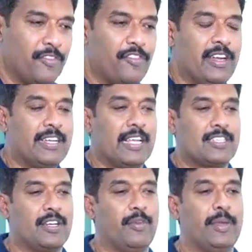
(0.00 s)

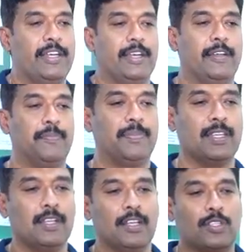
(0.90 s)
Fantastically we did.
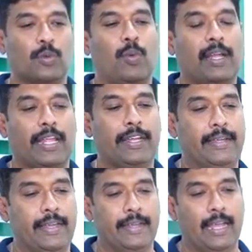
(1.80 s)
So what I
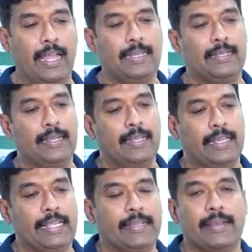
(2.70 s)
did
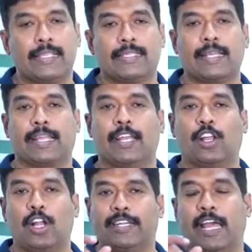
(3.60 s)
increase the
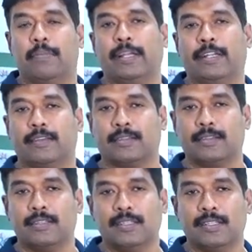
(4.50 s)
canal diameter
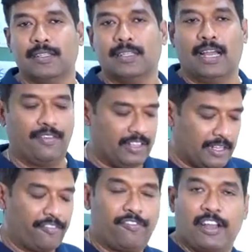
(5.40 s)
and with
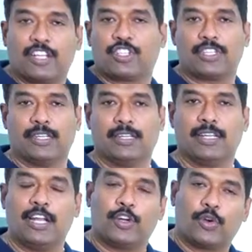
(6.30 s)
the flexion and